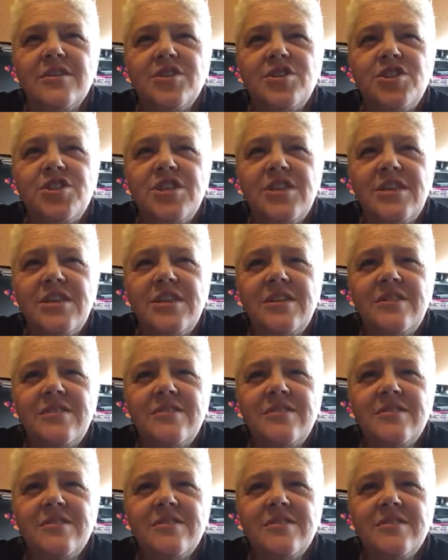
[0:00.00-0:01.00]

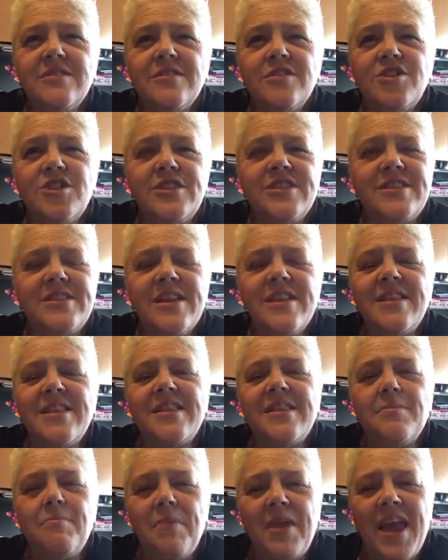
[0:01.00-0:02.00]
she said
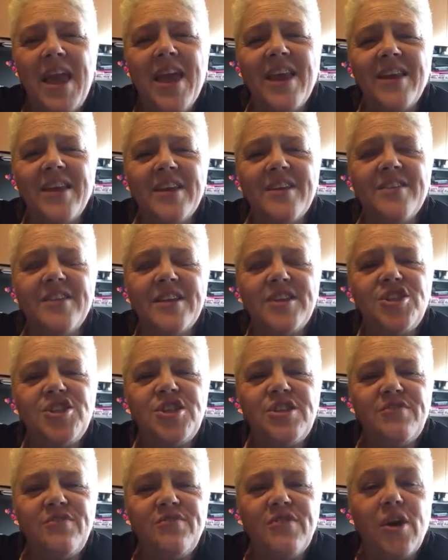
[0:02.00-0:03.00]
that the panic that
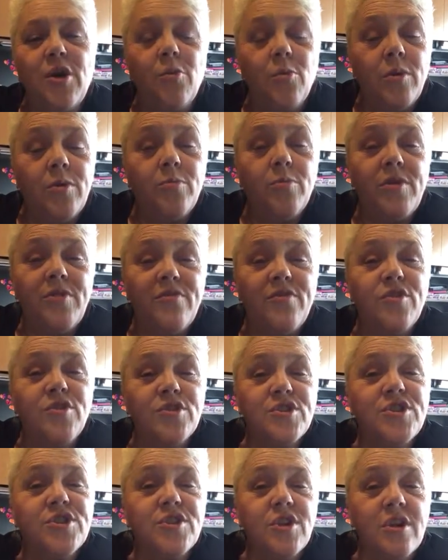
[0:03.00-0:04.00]
she felt when we
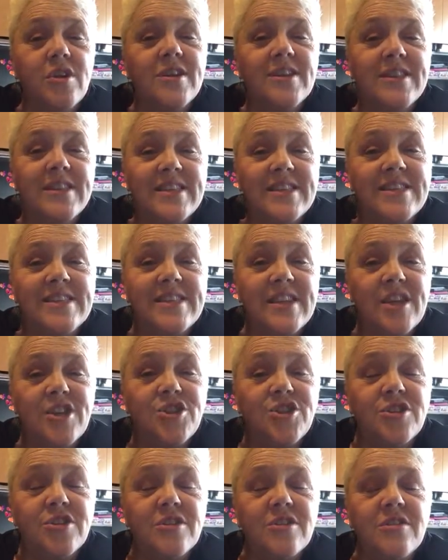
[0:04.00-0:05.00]
first started this
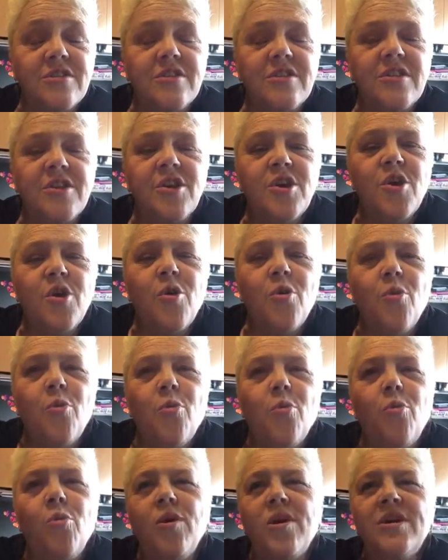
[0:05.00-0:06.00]
session
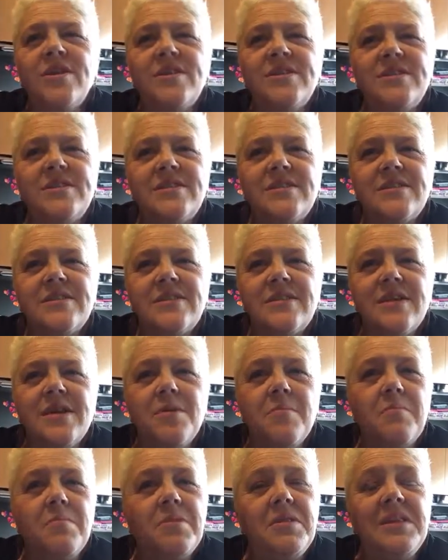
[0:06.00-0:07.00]
was
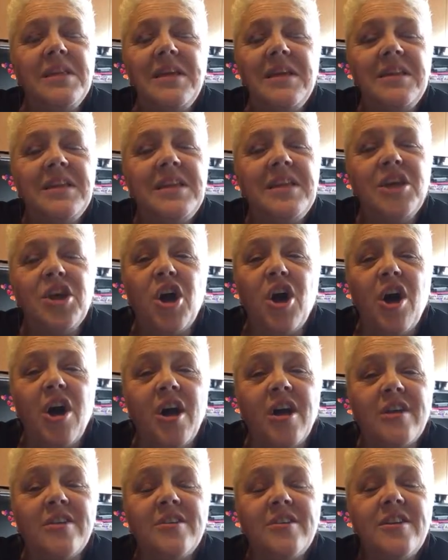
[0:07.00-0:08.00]
completely
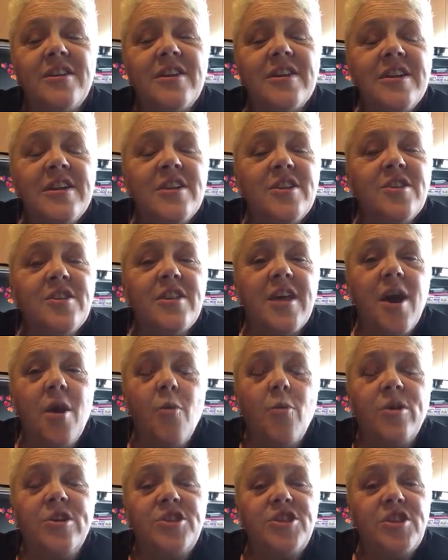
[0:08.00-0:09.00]
gone.
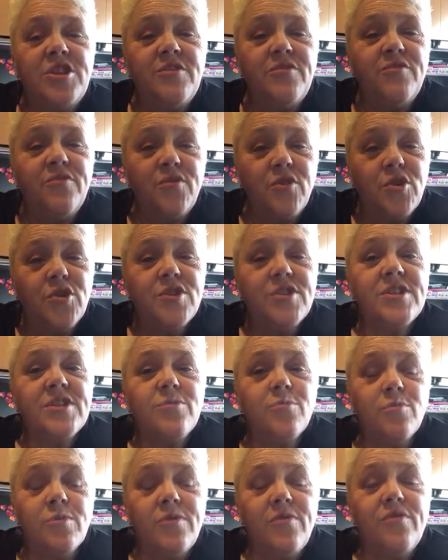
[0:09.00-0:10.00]
That when
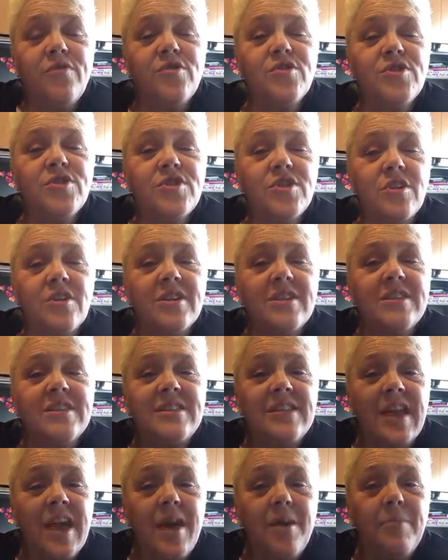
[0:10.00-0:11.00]
we first
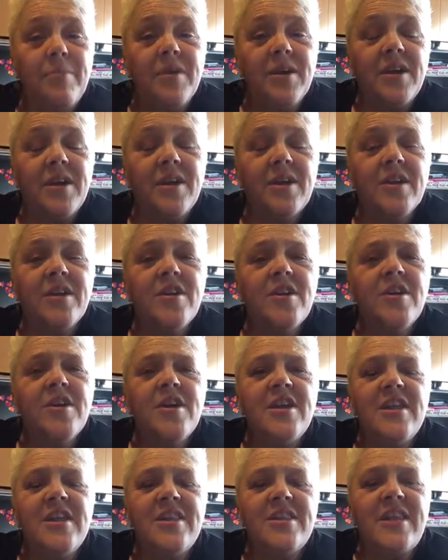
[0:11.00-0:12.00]
started tapping,
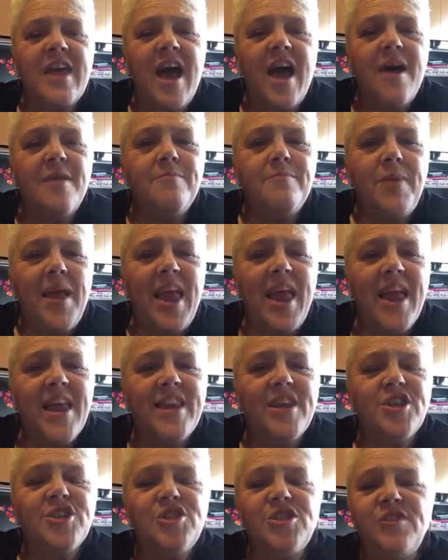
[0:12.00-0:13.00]
that
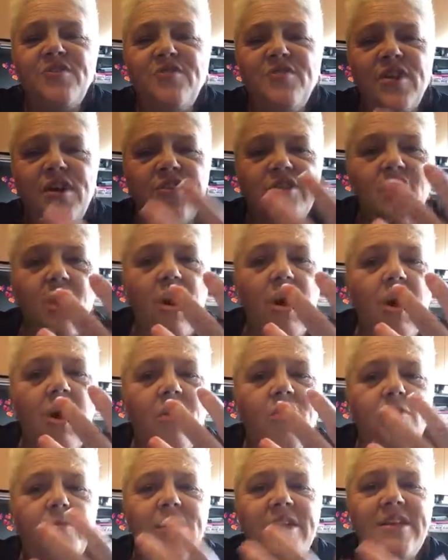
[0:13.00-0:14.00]
panic she felt
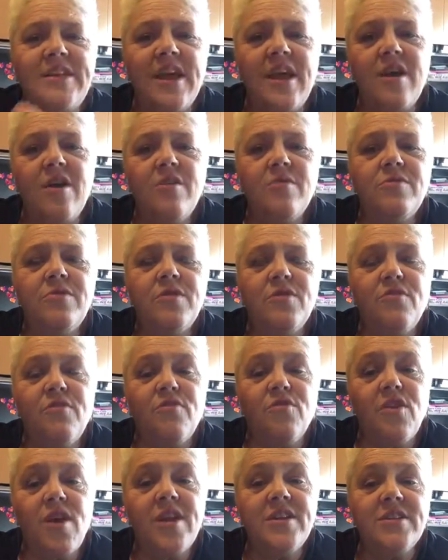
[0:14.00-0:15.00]
all the way down the
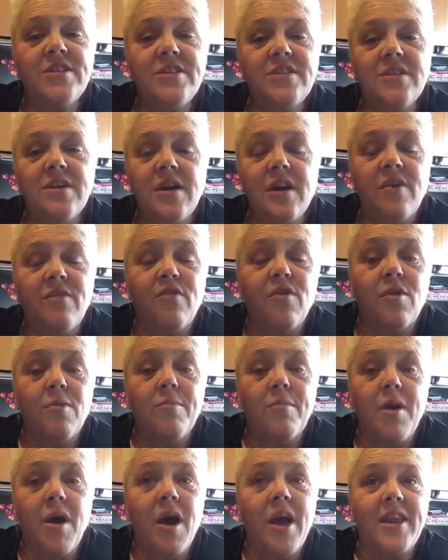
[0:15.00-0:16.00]
front of her
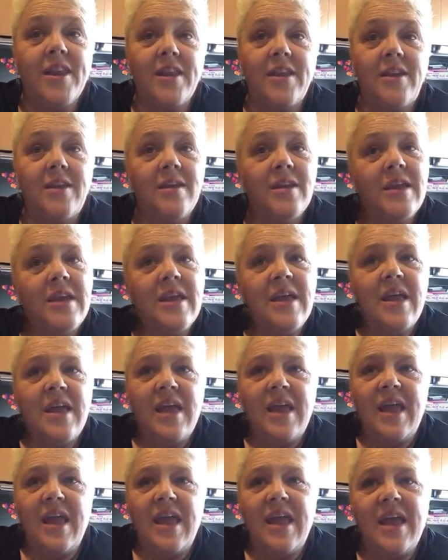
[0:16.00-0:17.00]
body,
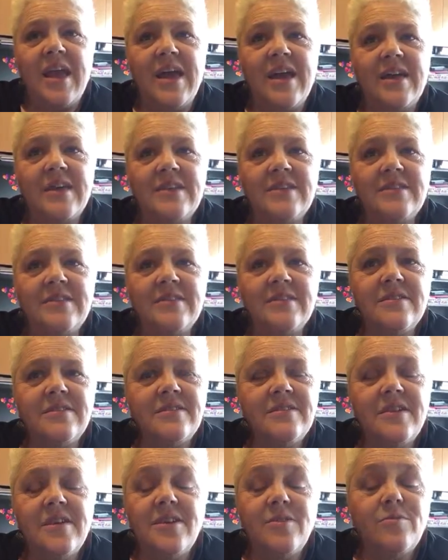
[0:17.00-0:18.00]
and
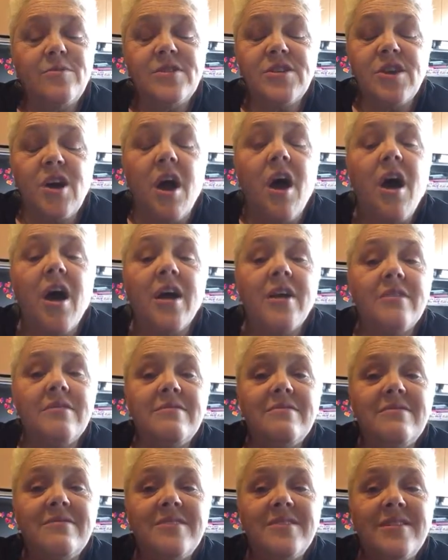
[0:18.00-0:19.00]
it was
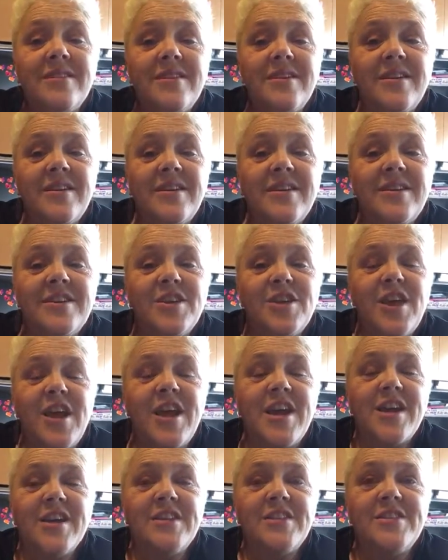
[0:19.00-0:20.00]
gone.
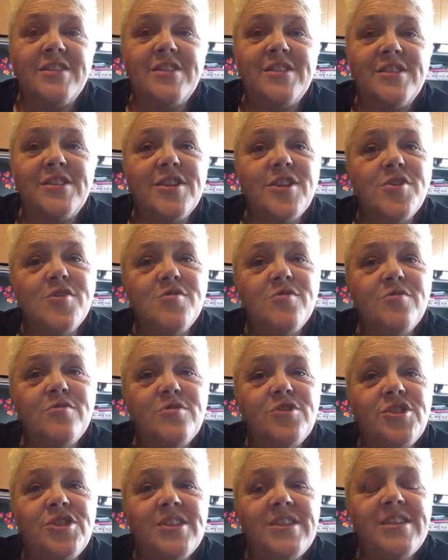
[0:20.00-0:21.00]
And
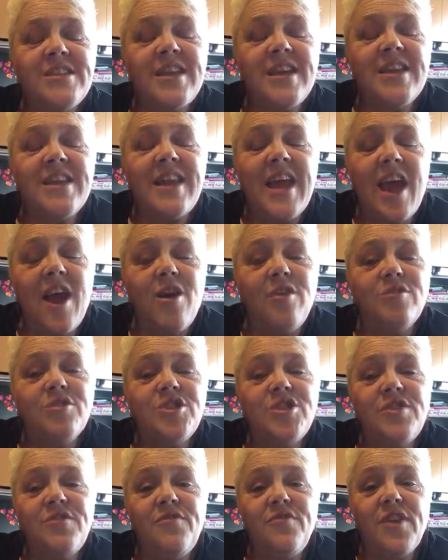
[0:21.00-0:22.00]
so she said now
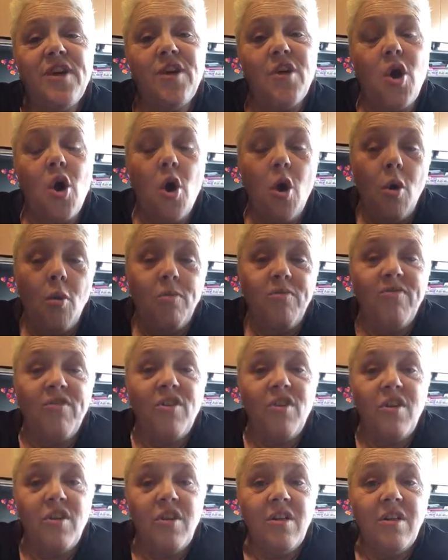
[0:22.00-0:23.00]
she felt
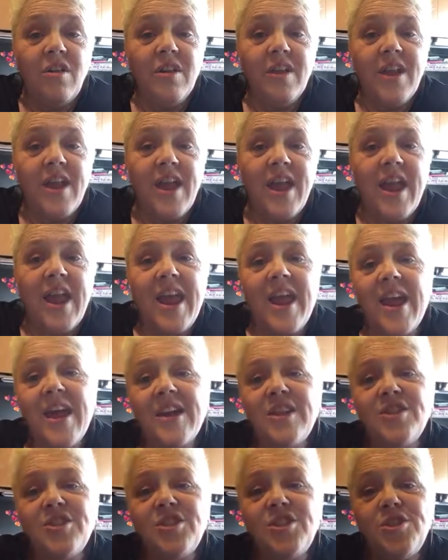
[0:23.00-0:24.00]
hopeful,
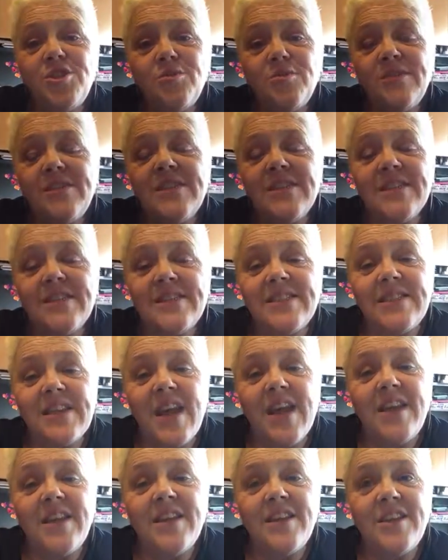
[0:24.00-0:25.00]
and she was
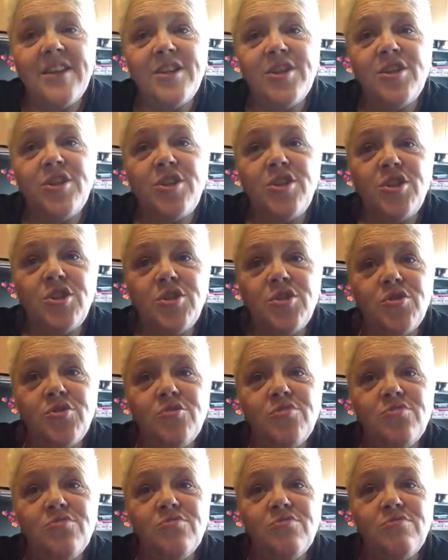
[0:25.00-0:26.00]
excited
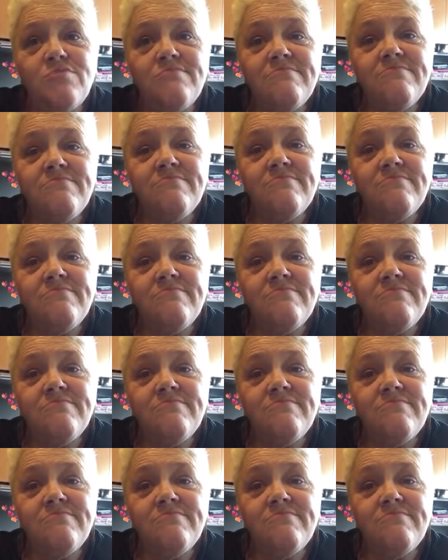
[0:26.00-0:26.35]
to